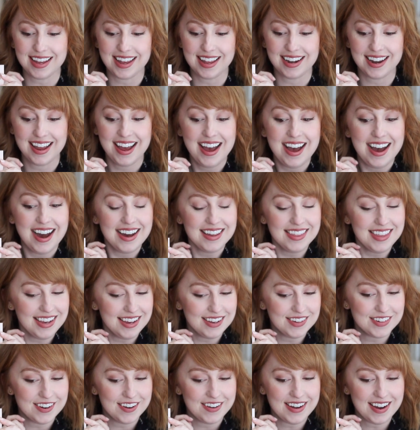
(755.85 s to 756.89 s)
and I think
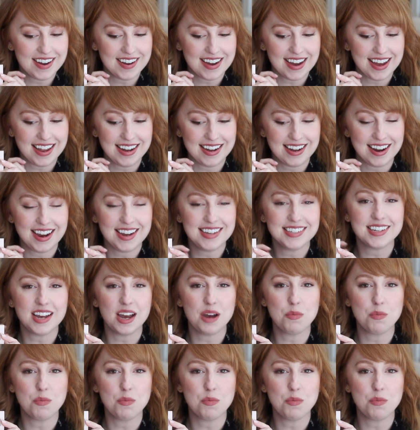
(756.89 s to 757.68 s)
it turned out kind of nice.